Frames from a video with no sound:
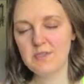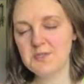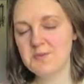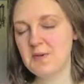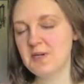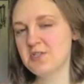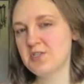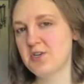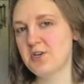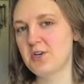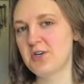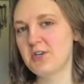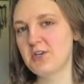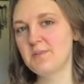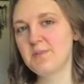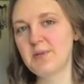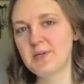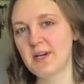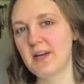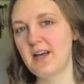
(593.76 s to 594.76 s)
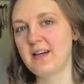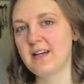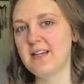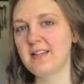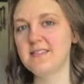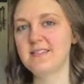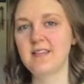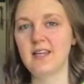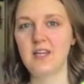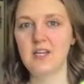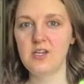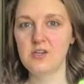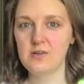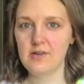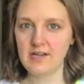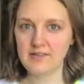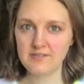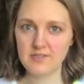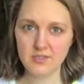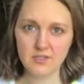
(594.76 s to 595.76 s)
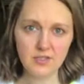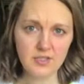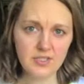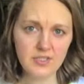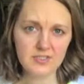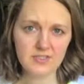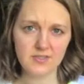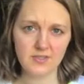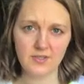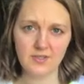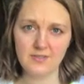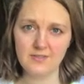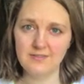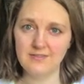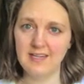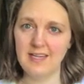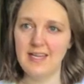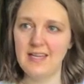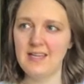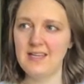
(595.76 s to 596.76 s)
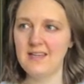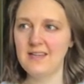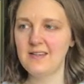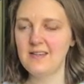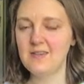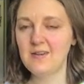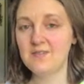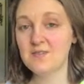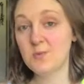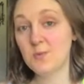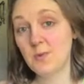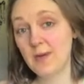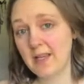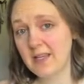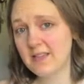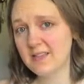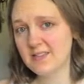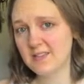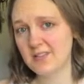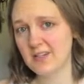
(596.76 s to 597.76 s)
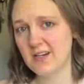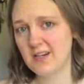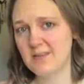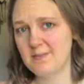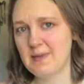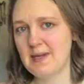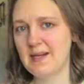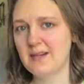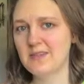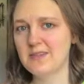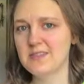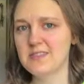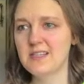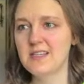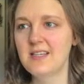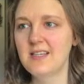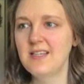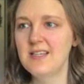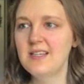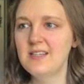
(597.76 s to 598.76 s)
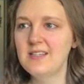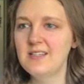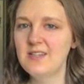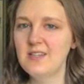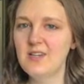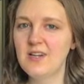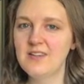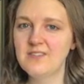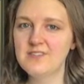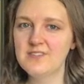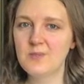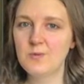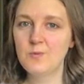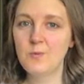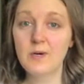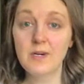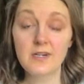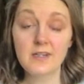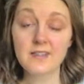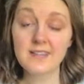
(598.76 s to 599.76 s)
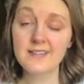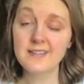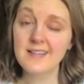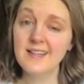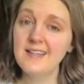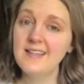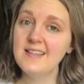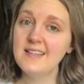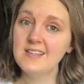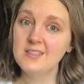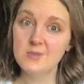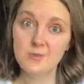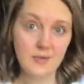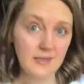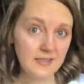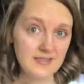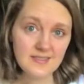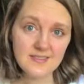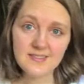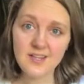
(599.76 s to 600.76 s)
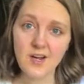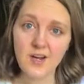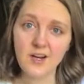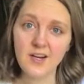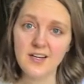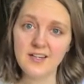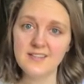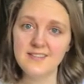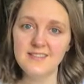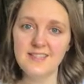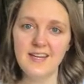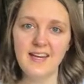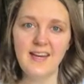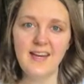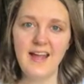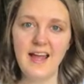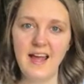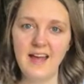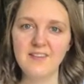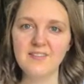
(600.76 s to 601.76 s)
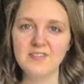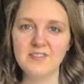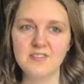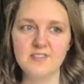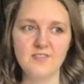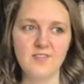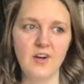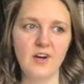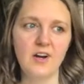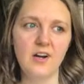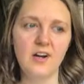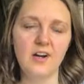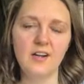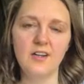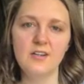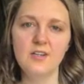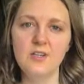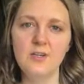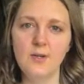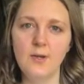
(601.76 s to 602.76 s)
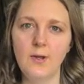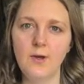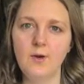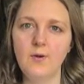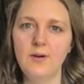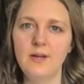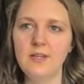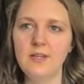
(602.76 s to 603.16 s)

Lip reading: pressure put on us. Like, you have to look a certain way, you have to weigh a certain amount, you have to work twice as hard to get half as far. You know,